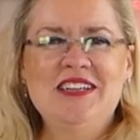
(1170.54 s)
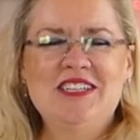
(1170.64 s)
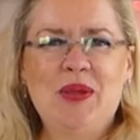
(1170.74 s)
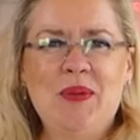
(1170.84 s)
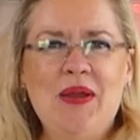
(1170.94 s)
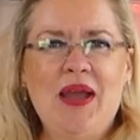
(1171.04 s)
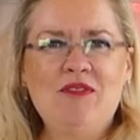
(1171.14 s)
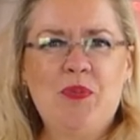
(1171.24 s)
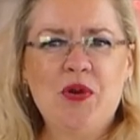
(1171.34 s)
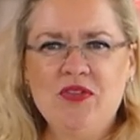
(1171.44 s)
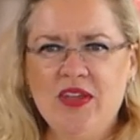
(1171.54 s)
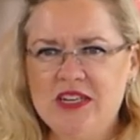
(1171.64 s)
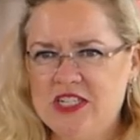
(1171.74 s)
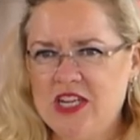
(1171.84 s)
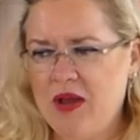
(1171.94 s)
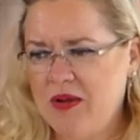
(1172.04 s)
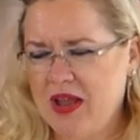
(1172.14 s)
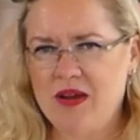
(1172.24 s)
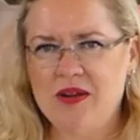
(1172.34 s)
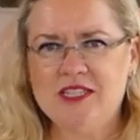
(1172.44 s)
So I have a birthday shout
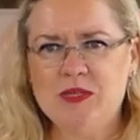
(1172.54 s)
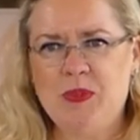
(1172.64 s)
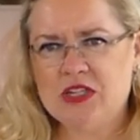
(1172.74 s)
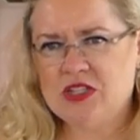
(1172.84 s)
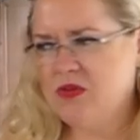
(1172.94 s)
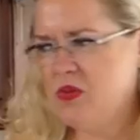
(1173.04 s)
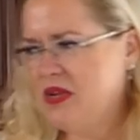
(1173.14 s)
out, a special